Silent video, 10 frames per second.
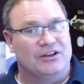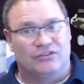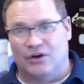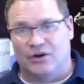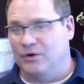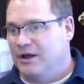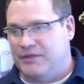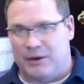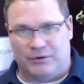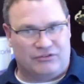So
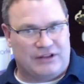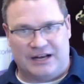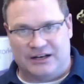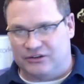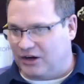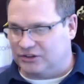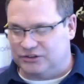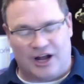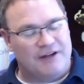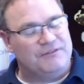they would stay in the
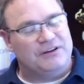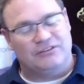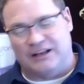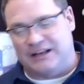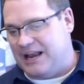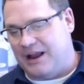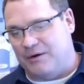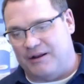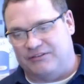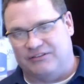doctor's office, and then they,
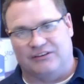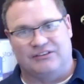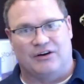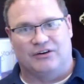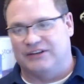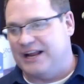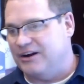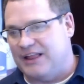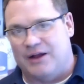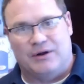6 hours
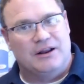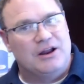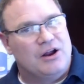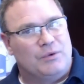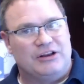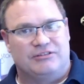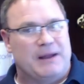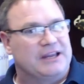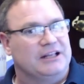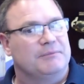later, they would
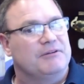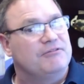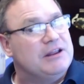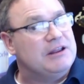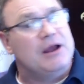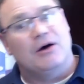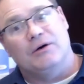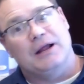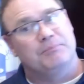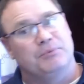re-speculum the
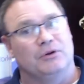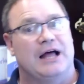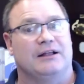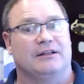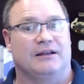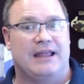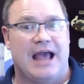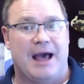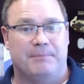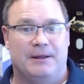female and pull out the
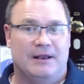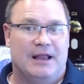cap,